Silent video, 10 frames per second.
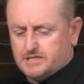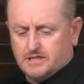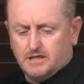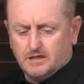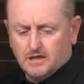
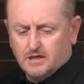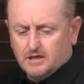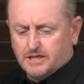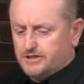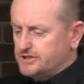see
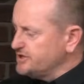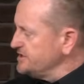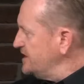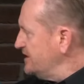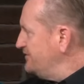
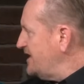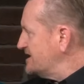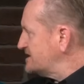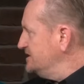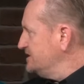conditions that are
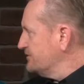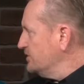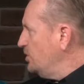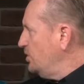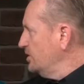vastly
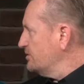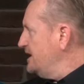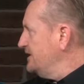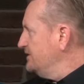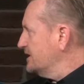different all
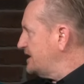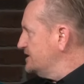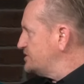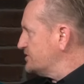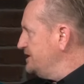around the
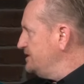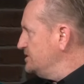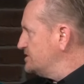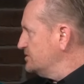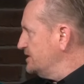country.
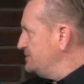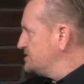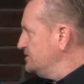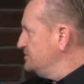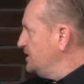We saw an
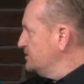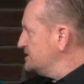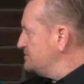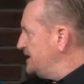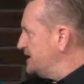absolute
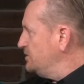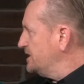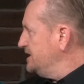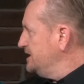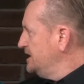belting batting
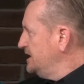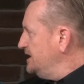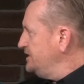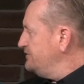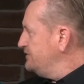wicket
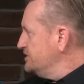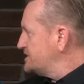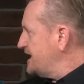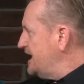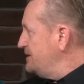in your
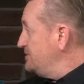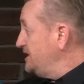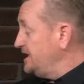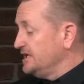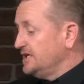first game
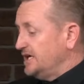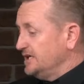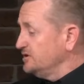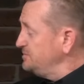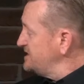and then a
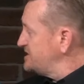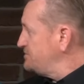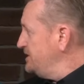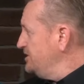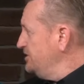little bit of
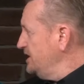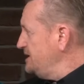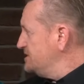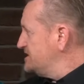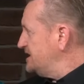spin
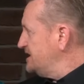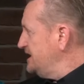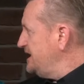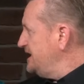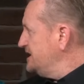early,
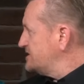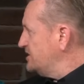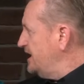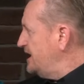particularly here. So